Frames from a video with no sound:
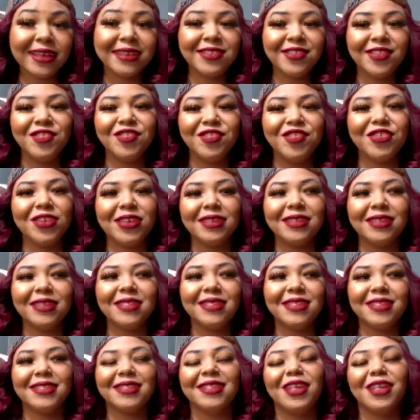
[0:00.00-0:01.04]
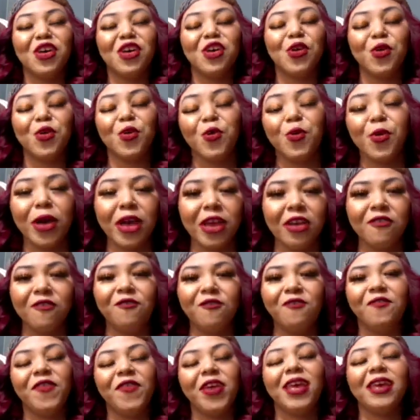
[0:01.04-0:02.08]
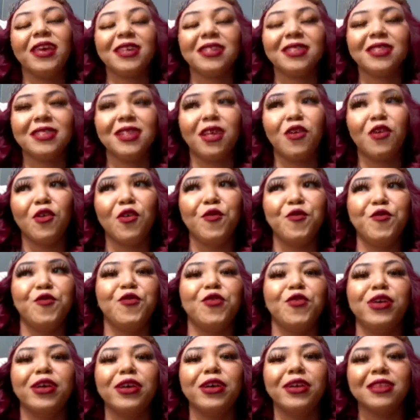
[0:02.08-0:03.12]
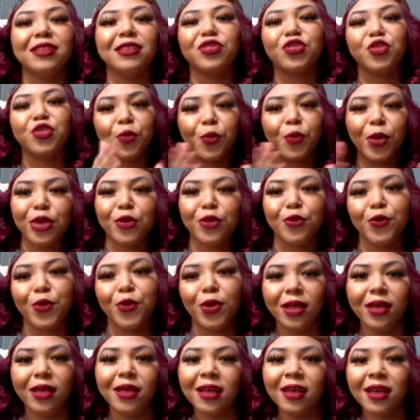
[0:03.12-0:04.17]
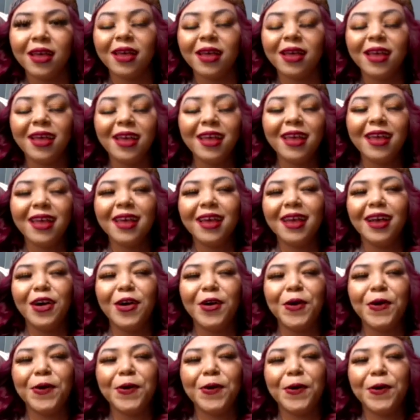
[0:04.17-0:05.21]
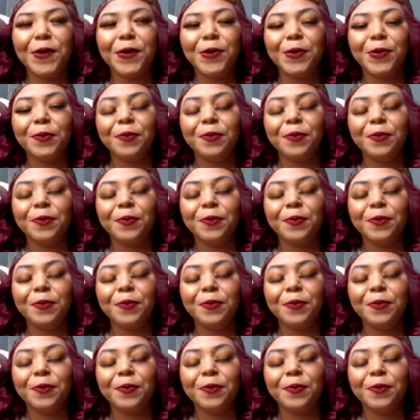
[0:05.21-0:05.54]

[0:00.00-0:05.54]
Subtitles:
It's just a quick fix of the way you look. Um,